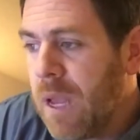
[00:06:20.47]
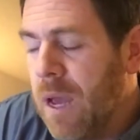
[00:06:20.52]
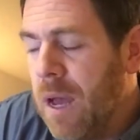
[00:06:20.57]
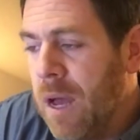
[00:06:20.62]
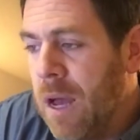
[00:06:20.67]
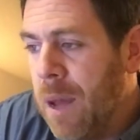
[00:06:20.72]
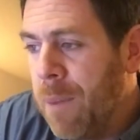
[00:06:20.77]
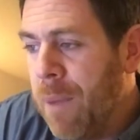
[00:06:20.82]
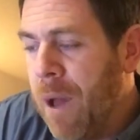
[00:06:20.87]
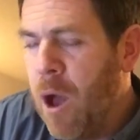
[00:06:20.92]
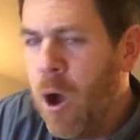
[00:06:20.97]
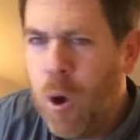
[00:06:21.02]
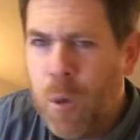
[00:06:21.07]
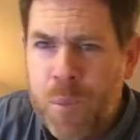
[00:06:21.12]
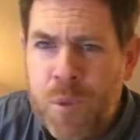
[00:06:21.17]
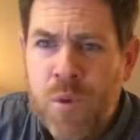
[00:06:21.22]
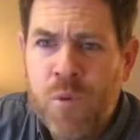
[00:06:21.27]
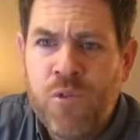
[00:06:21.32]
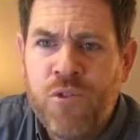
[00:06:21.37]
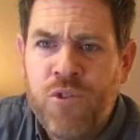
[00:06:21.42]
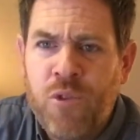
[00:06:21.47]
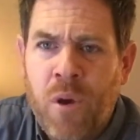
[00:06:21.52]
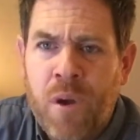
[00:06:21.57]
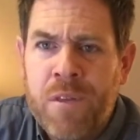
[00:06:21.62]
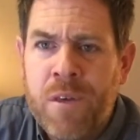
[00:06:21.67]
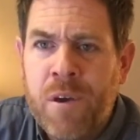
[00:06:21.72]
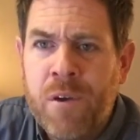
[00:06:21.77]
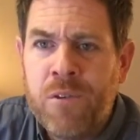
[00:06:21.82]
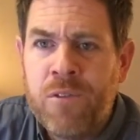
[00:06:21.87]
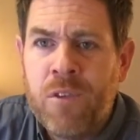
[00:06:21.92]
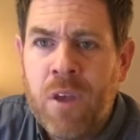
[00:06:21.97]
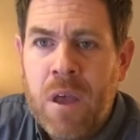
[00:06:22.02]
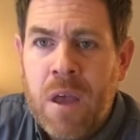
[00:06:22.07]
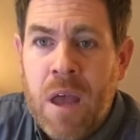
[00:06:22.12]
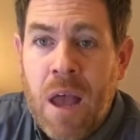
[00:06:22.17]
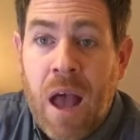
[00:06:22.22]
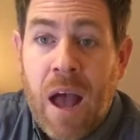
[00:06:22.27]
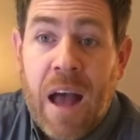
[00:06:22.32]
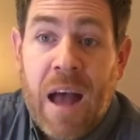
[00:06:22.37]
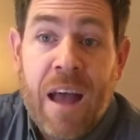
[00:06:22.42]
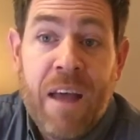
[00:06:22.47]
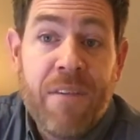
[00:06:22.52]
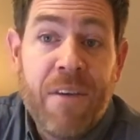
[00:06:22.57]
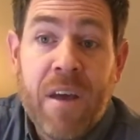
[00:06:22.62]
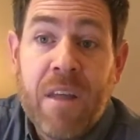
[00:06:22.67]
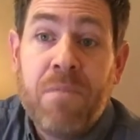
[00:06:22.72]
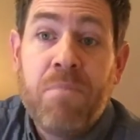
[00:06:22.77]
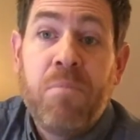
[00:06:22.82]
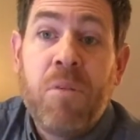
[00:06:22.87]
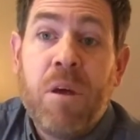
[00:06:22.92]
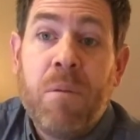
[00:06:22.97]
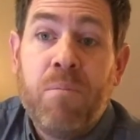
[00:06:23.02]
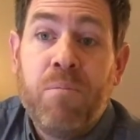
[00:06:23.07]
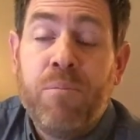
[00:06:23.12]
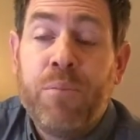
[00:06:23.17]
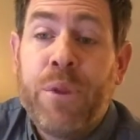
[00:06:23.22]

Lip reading: I hope you enjoy those. I've had the